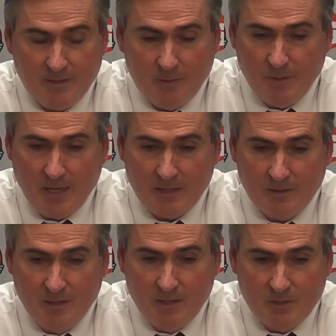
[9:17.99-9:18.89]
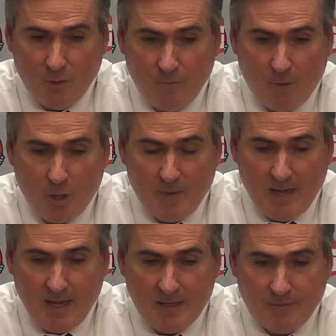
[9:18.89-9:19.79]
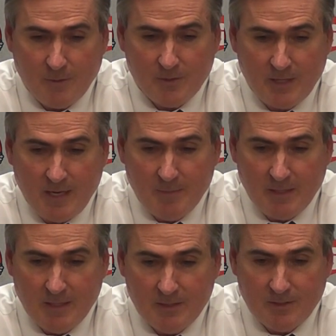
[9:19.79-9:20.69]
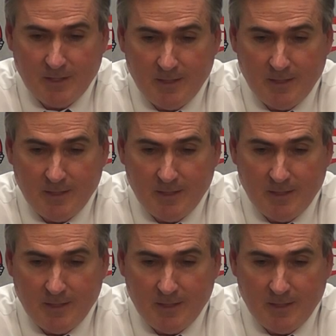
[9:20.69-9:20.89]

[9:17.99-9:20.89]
You know, we got so far behind the first game against